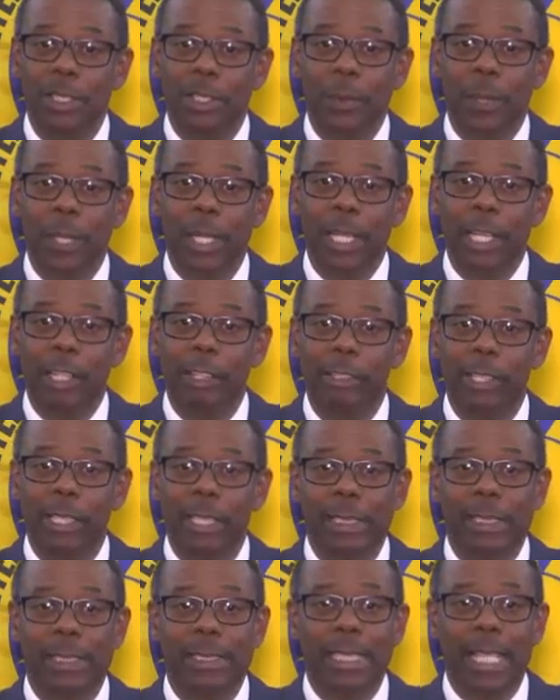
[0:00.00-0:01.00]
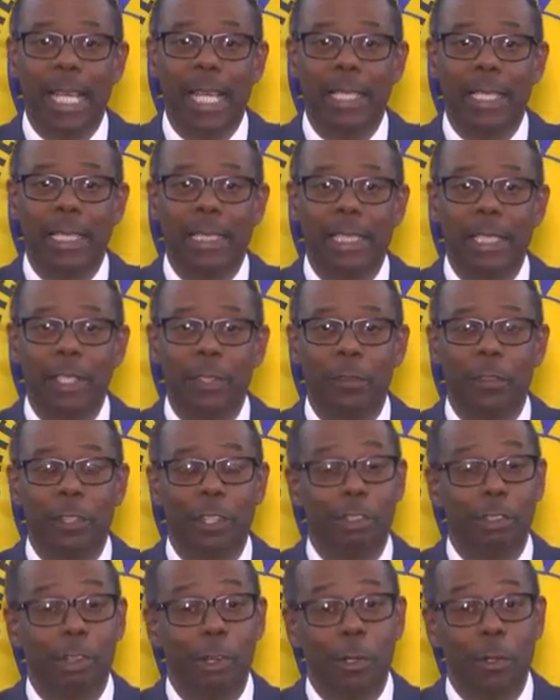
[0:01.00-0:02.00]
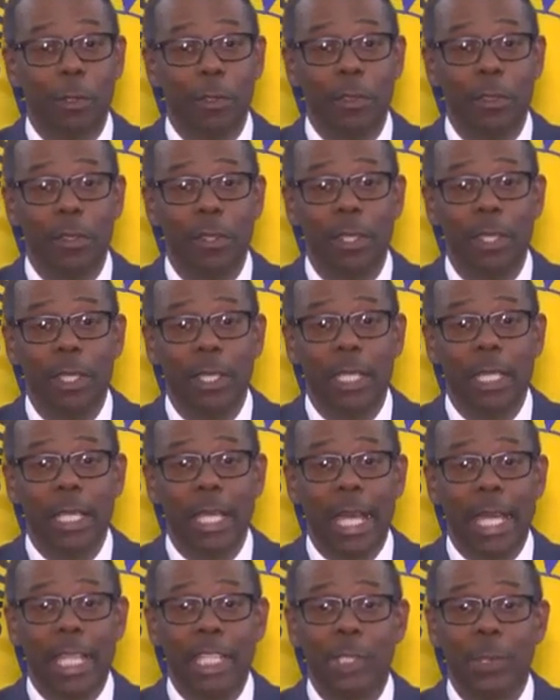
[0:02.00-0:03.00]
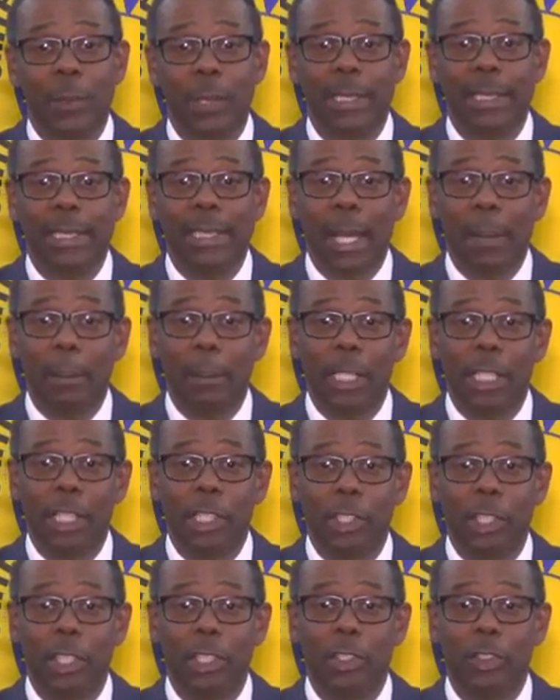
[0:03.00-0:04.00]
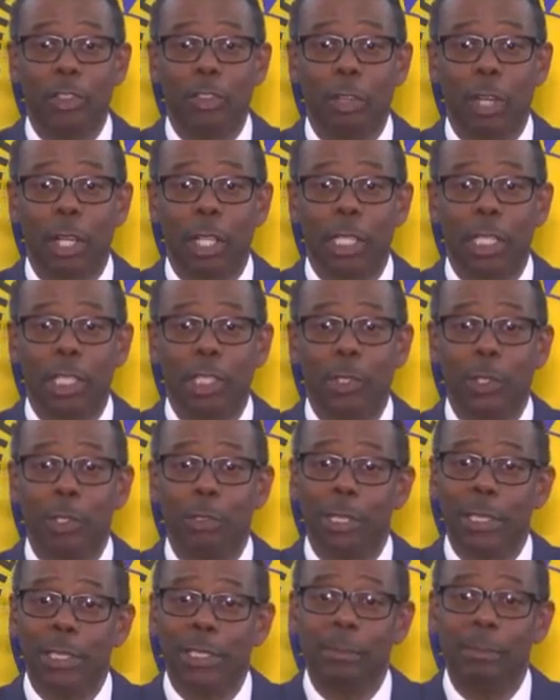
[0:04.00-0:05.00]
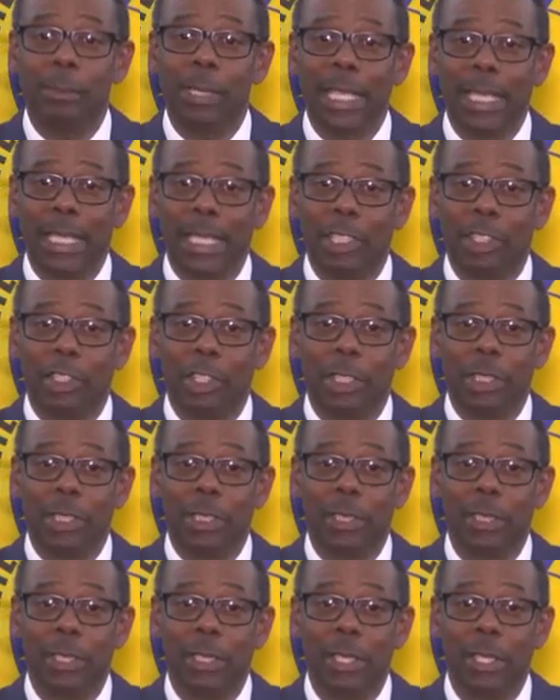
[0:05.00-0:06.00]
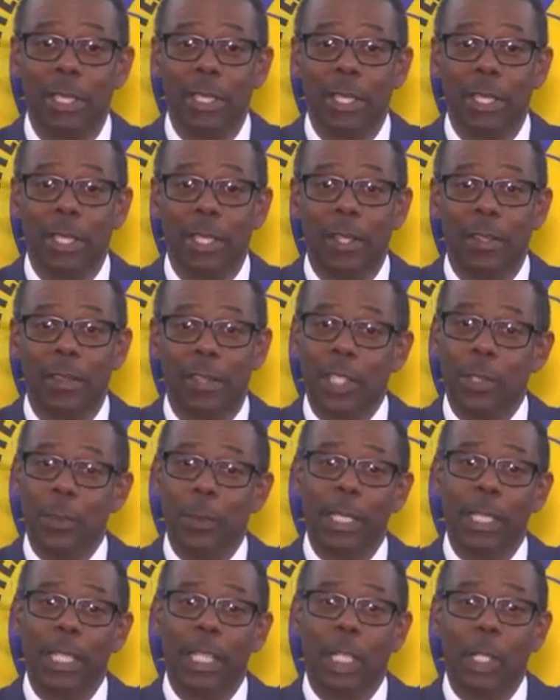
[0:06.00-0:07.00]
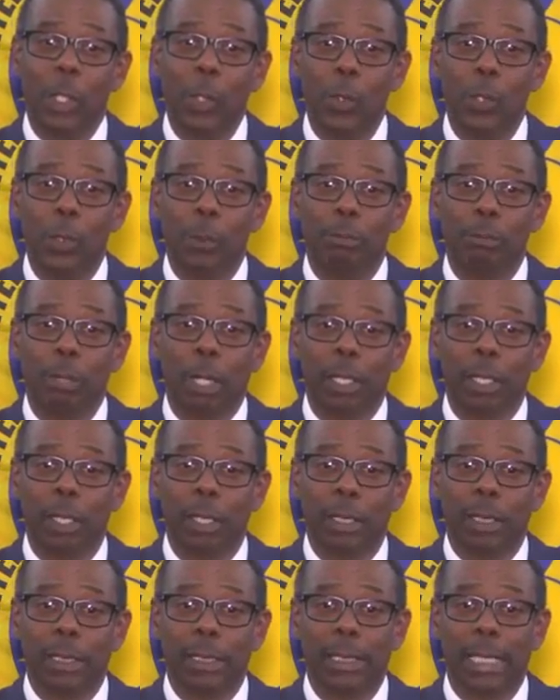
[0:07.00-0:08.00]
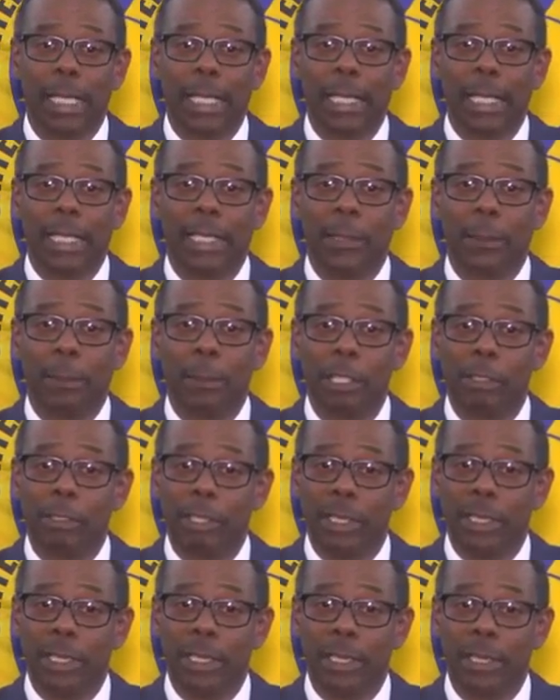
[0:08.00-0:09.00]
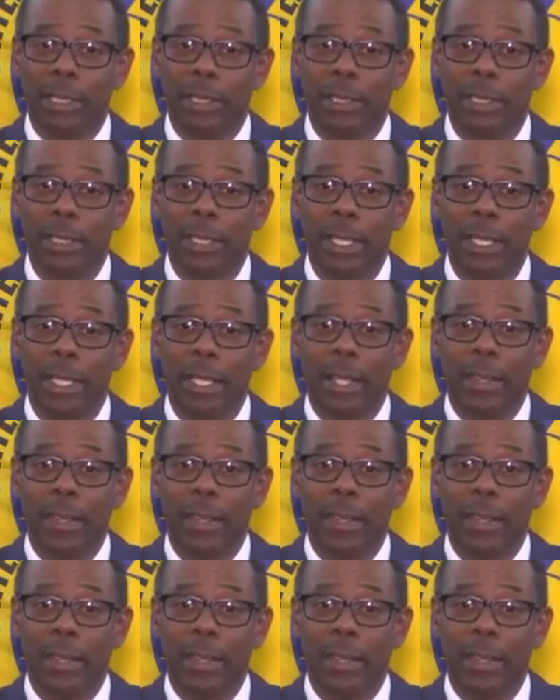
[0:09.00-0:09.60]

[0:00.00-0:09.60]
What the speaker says: to areas targeted for growth and to establish stronger tourism linkages. This will include products and experiences